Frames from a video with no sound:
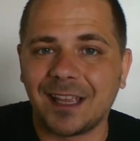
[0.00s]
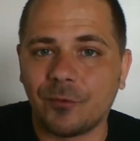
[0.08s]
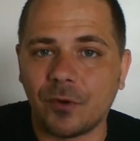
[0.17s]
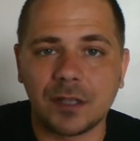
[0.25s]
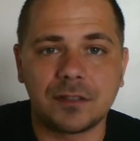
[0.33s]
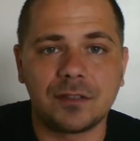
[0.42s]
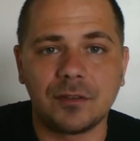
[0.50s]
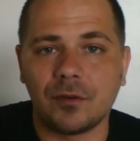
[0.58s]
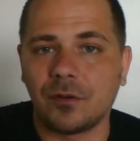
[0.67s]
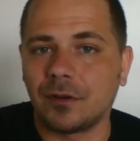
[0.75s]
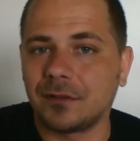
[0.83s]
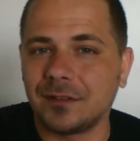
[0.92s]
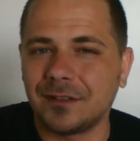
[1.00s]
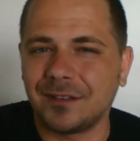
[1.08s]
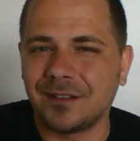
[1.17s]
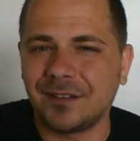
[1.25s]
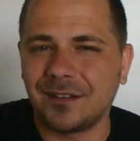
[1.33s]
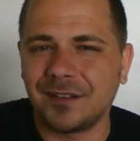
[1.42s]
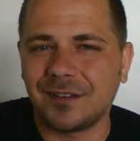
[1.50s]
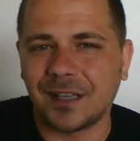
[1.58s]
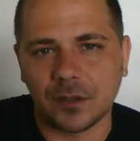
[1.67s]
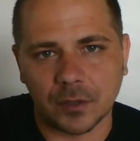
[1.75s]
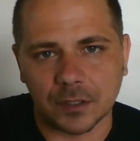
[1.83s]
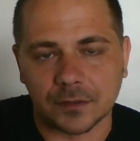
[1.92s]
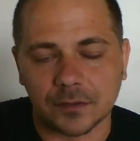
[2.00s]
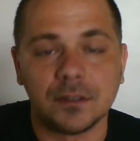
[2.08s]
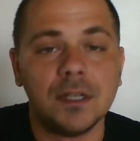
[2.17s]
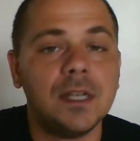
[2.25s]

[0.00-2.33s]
I want to, or no, I don't want to.